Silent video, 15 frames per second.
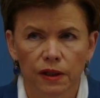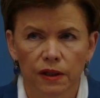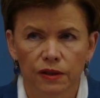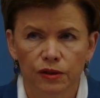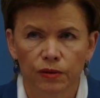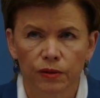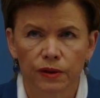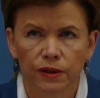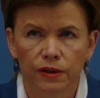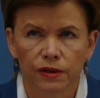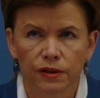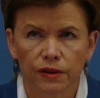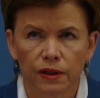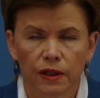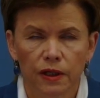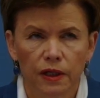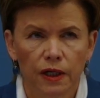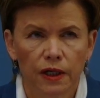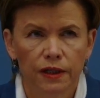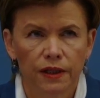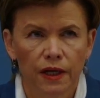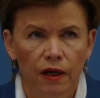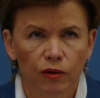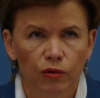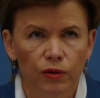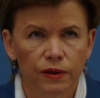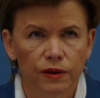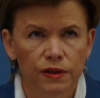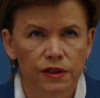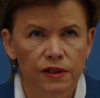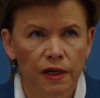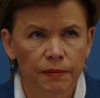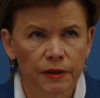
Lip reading: And in autumn,